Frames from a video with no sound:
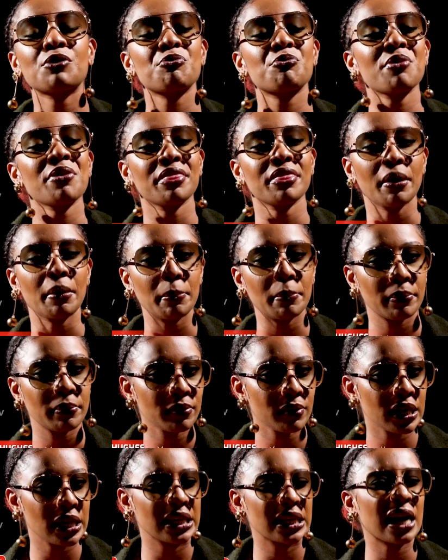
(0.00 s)
a rhythm,
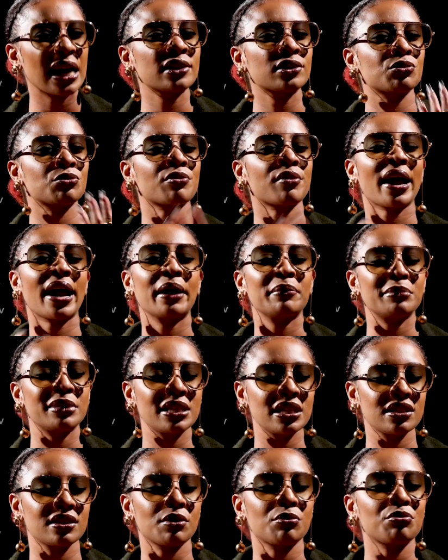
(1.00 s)
it has rhyme
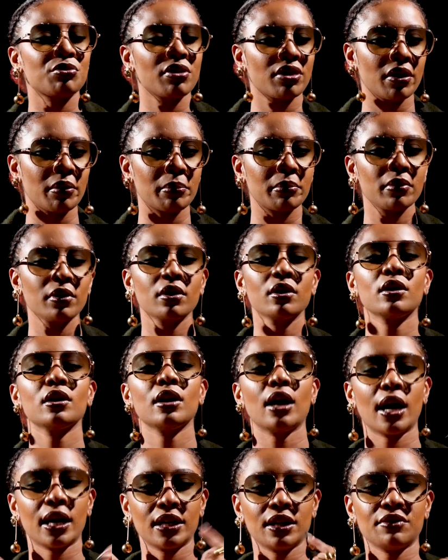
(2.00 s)
and it's a rhythm,
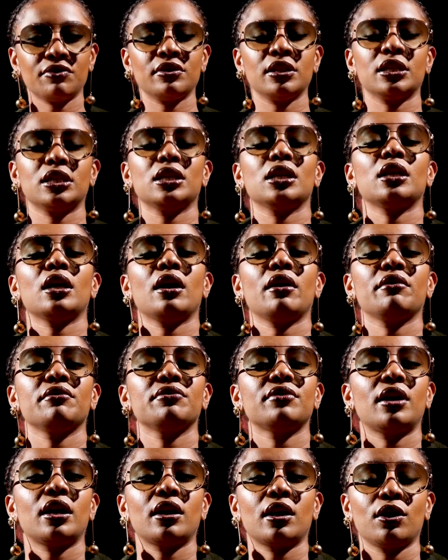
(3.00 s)
I definitely
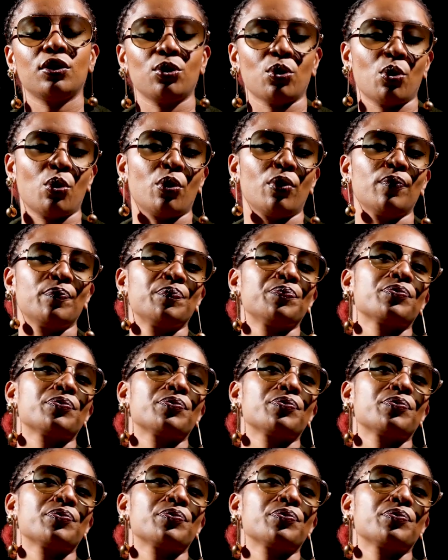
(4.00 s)
love and adore.